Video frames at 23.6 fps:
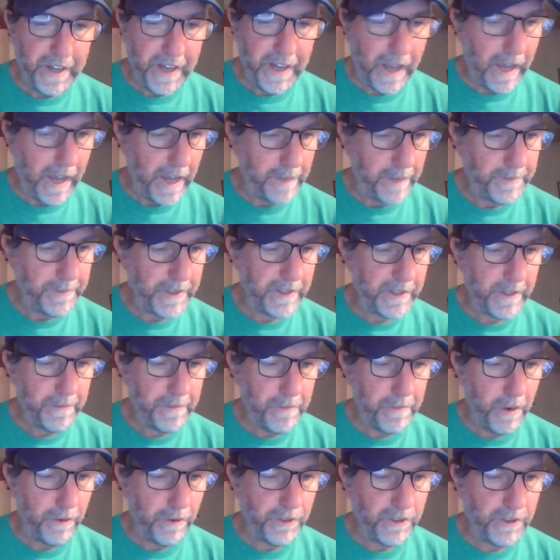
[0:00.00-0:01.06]
An object in
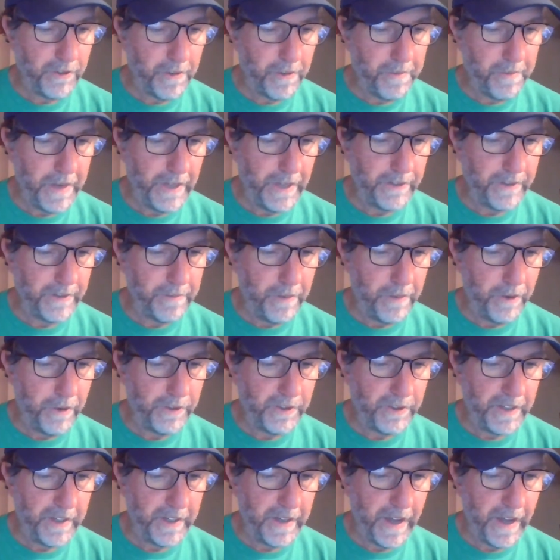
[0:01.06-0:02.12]
motion remains in
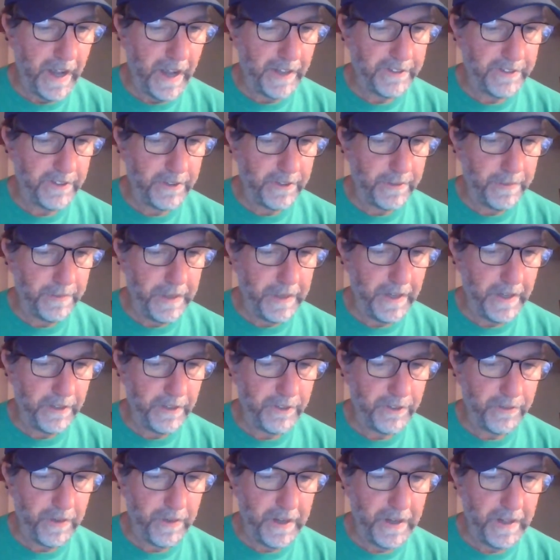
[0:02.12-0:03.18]
motion at constant speed in a
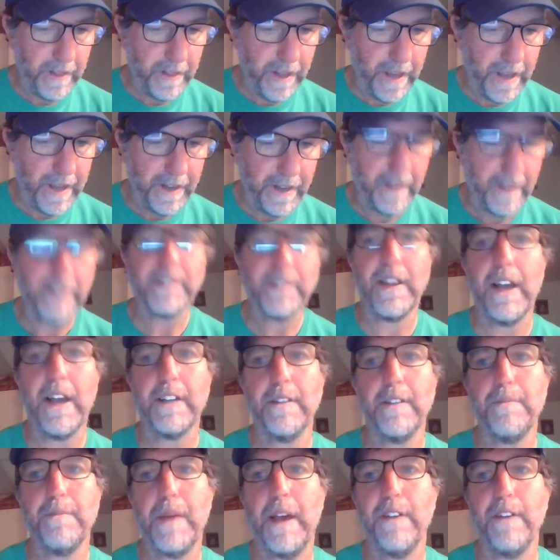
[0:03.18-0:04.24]
straight line unless
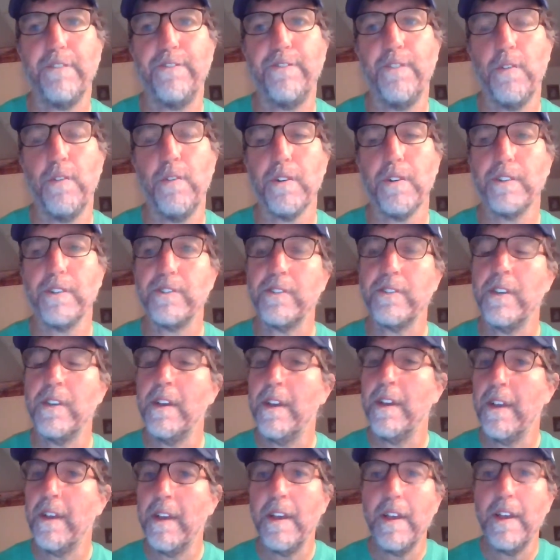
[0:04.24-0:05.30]
acted by a force.
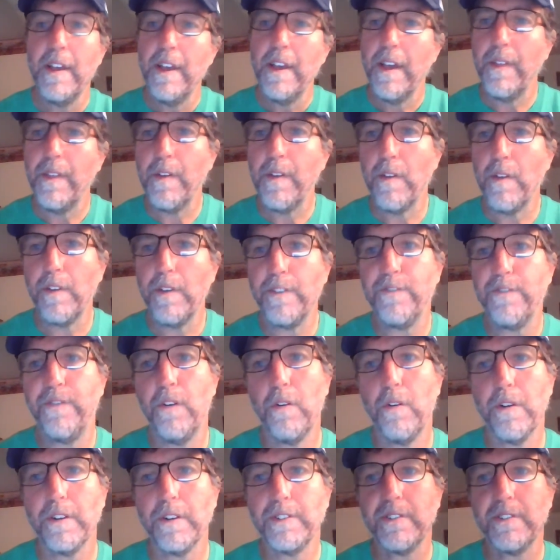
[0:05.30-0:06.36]
And the only
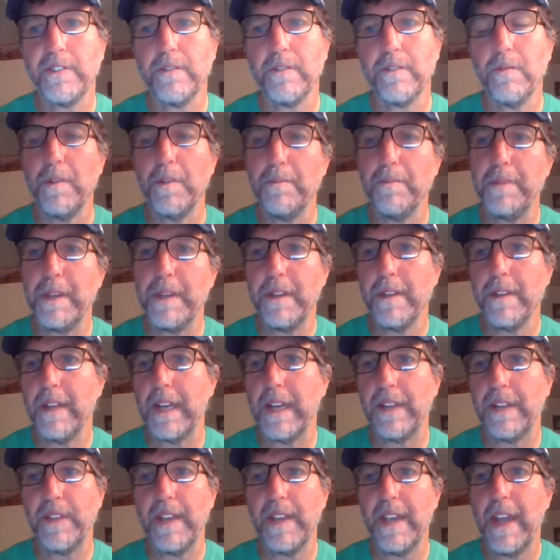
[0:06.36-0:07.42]
force would be
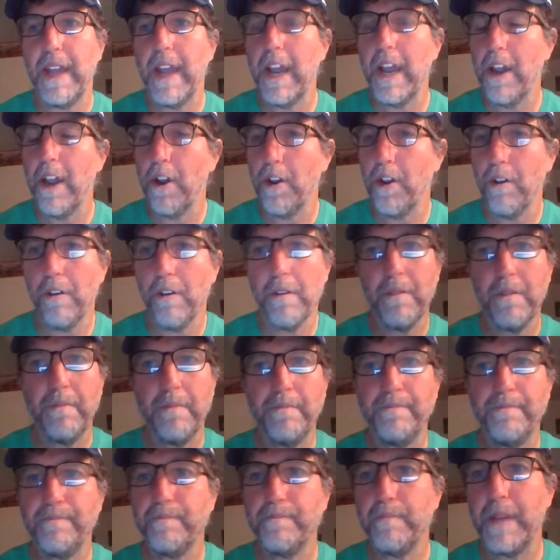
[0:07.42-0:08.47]
like the air,
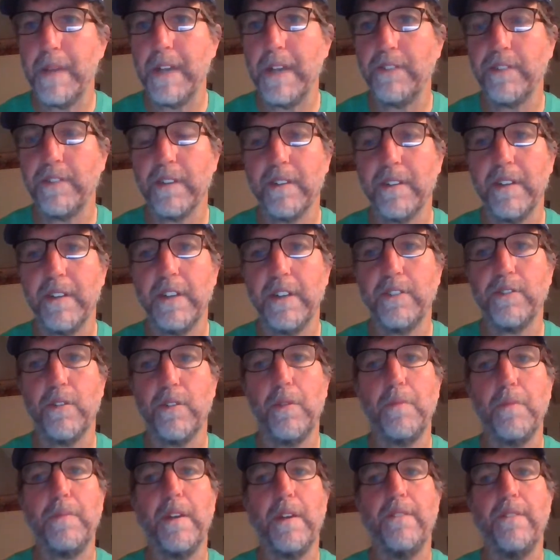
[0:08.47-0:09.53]
basically.
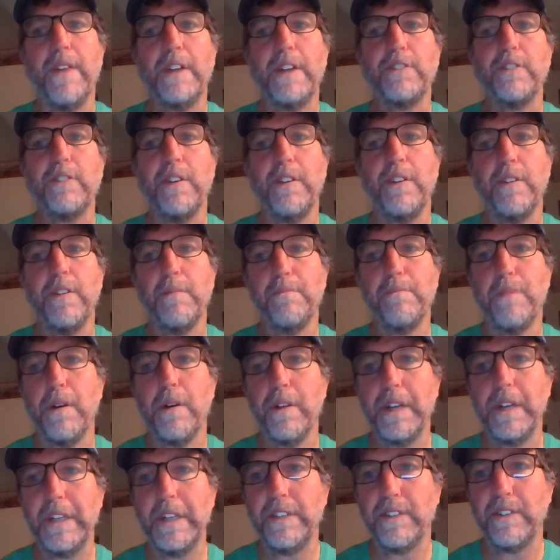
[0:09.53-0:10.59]
So eventually the
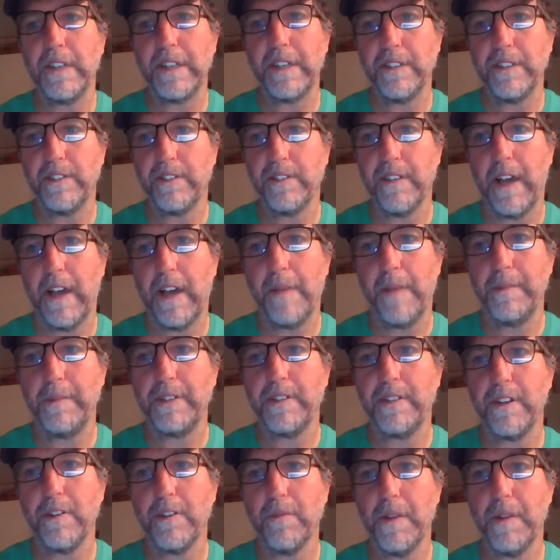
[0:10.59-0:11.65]
bullet is going to stop.
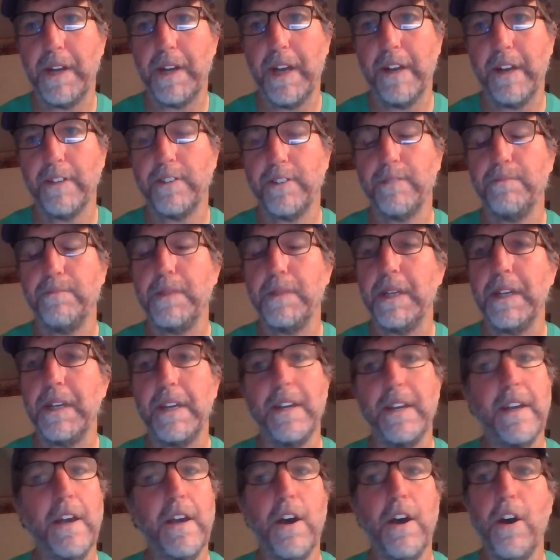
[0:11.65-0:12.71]
It's going to run out of speed.